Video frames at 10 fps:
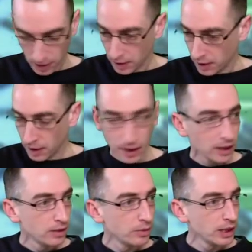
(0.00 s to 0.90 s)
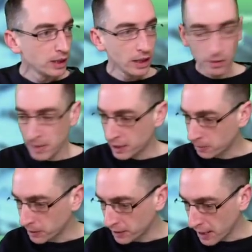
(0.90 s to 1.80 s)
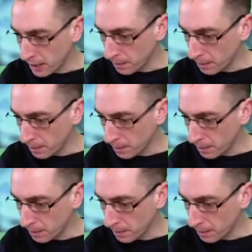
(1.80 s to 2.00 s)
And we're going to go max plus 10,